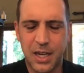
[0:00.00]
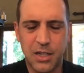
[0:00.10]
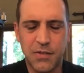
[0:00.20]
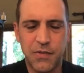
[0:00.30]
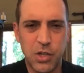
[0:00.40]
and
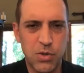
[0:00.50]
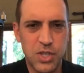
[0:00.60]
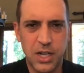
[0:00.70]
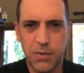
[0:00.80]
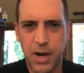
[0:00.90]

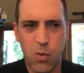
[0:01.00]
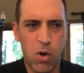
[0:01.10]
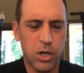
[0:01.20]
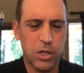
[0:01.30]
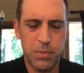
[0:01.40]
confusing around
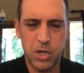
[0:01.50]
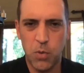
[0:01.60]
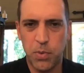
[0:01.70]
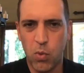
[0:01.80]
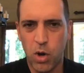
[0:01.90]
what could be
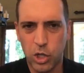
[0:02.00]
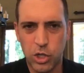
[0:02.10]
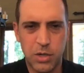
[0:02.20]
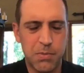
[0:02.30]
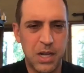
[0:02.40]
open, what
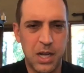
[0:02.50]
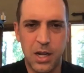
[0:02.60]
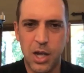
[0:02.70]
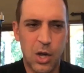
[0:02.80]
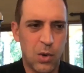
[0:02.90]
couldn't be,